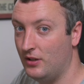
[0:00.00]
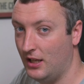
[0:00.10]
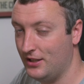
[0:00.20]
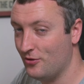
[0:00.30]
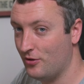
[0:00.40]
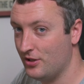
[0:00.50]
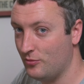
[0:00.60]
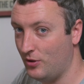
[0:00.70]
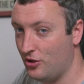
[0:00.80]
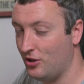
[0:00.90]
light source,
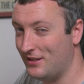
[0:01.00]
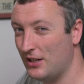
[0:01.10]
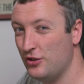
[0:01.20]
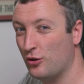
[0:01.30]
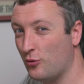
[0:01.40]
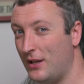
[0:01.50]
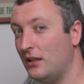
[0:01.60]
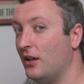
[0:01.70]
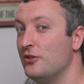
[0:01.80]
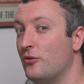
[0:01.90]
which is actually a great
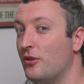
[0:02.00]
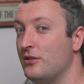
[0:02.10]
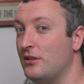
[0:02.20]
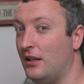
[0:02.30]
light source.